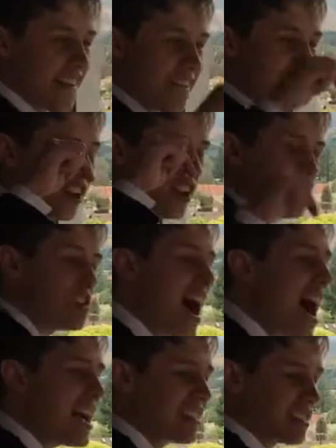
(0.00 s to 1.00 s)
if the
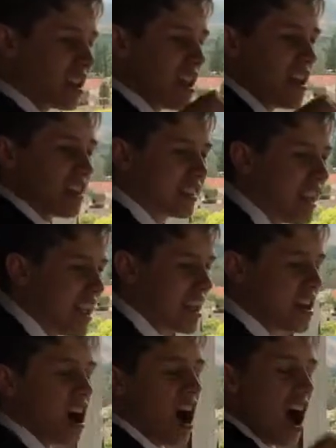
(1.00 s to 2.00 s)
last
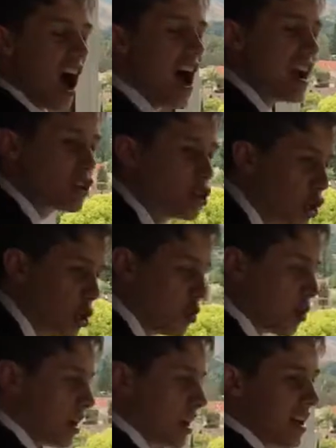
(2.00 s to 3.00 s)
thing I do.